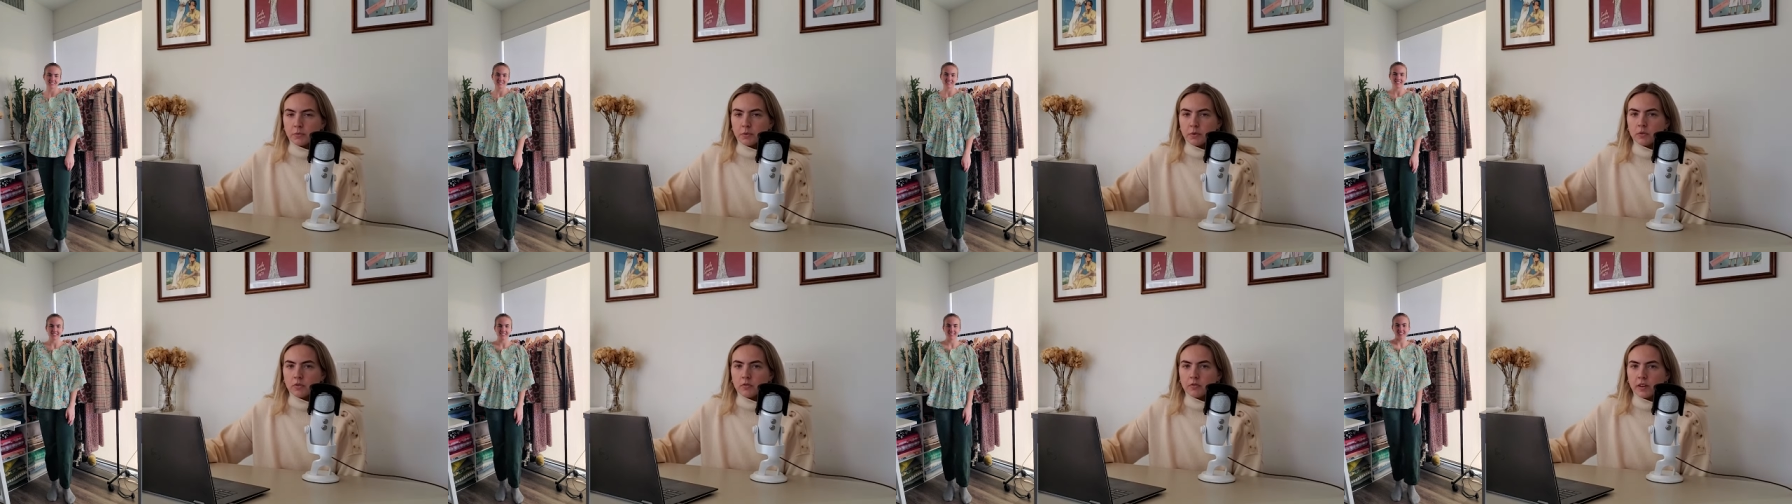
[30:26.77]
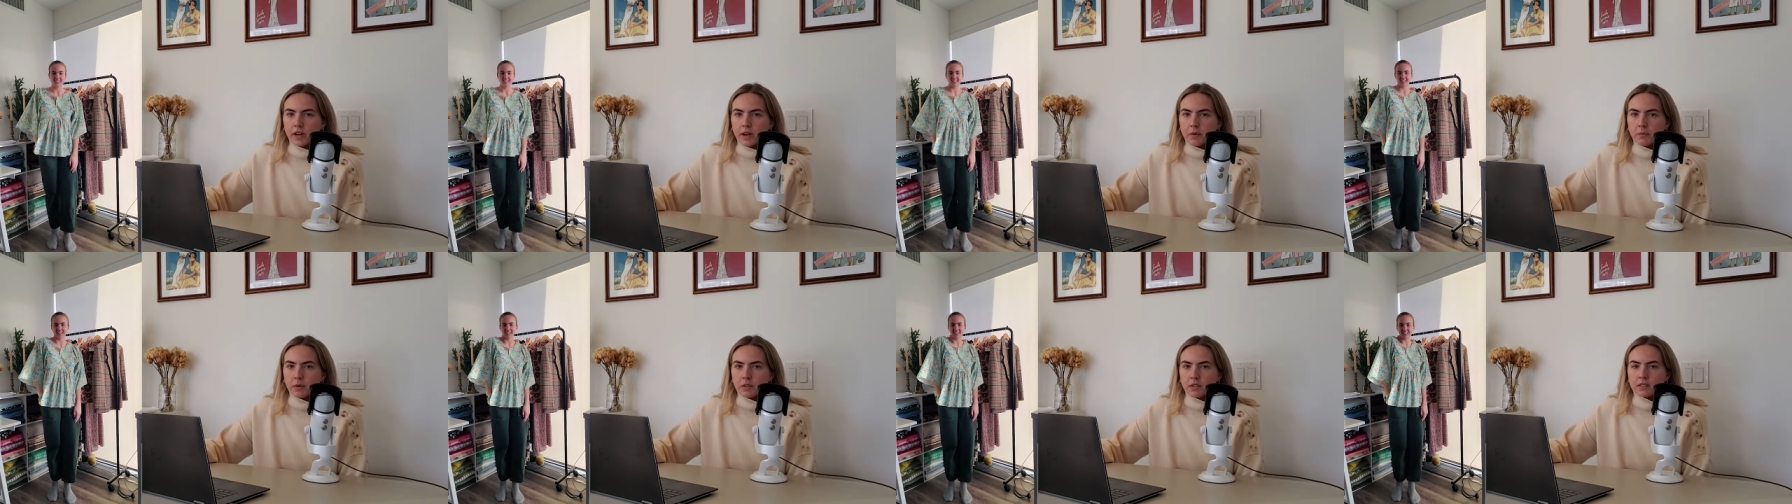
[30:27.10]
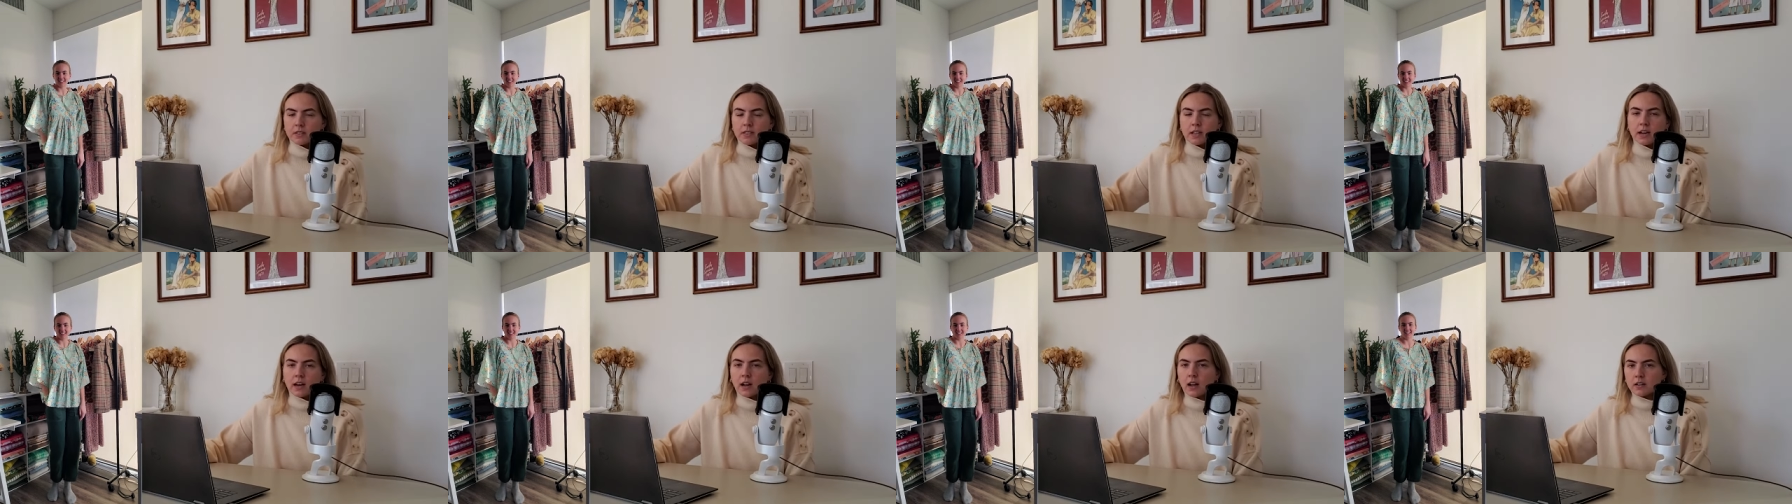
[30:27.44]
Mood Fabrics
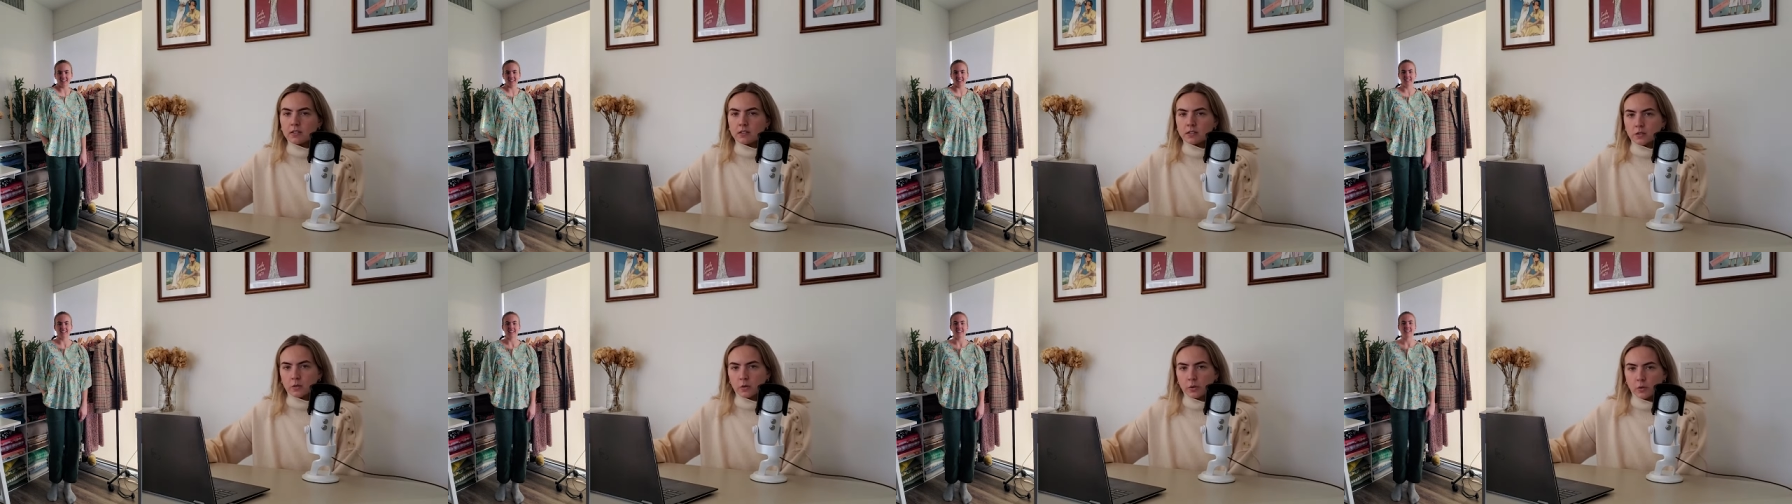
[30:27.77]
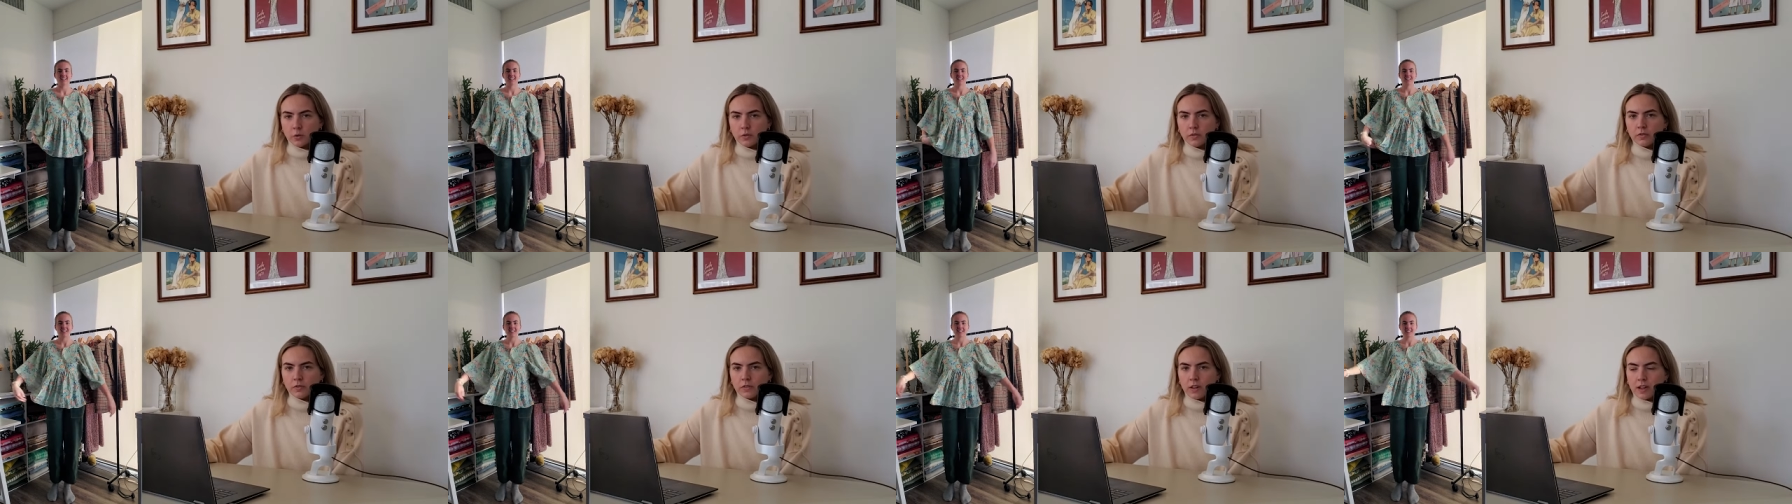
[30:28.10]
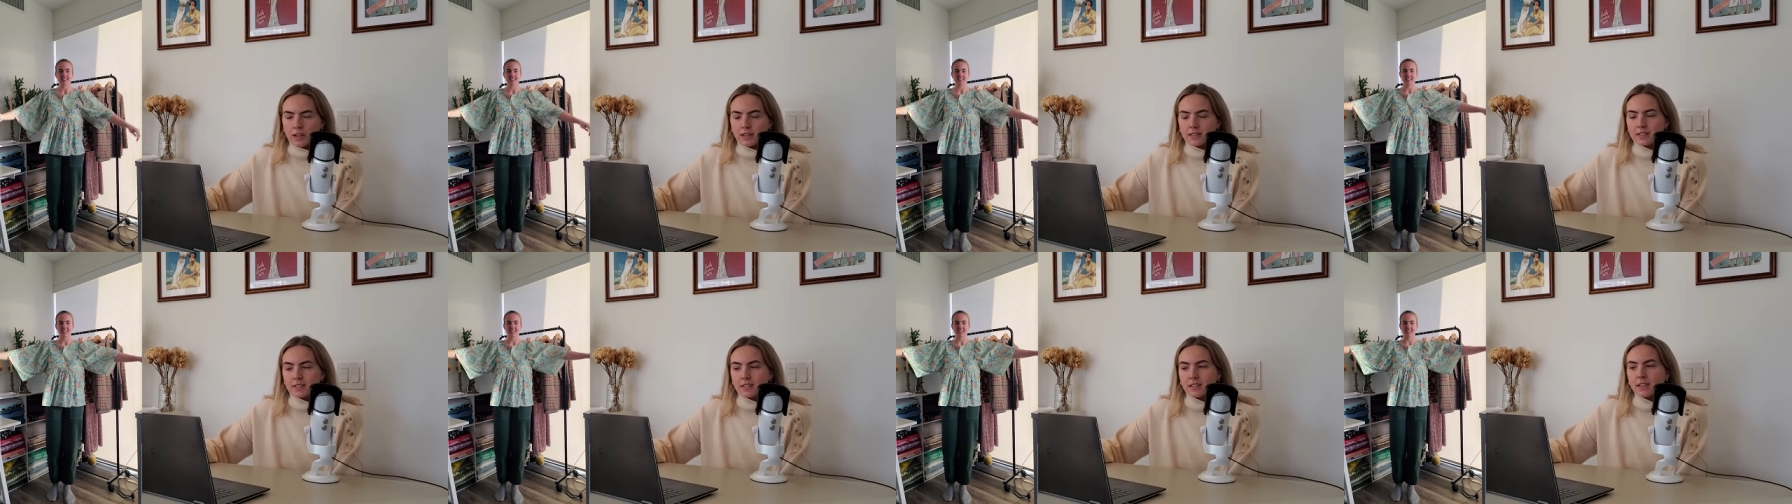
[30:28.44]
that has gold
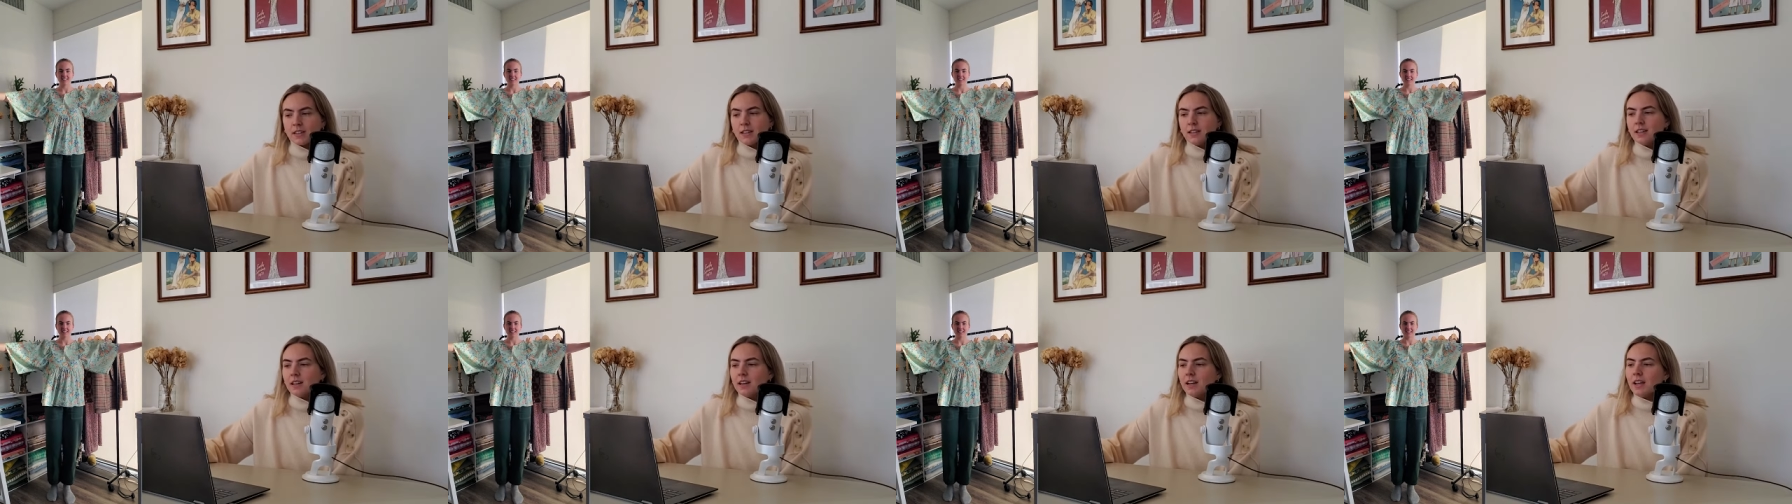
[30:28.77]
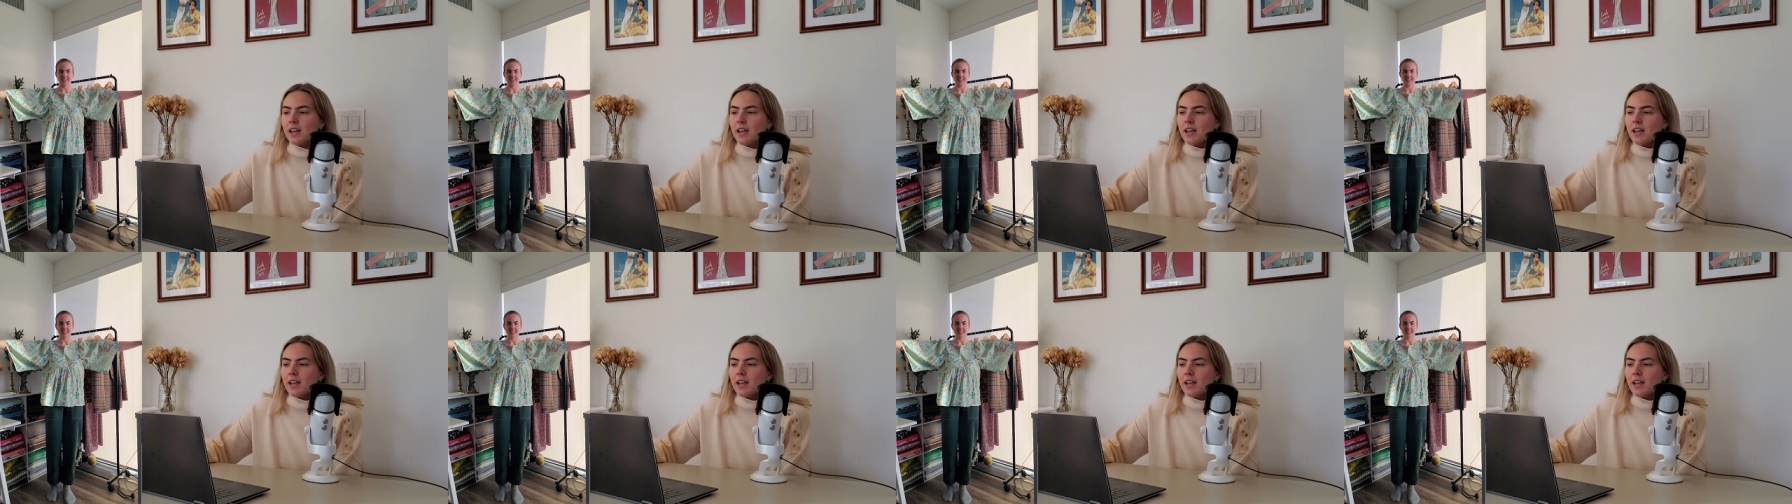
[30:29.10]
flecks in it.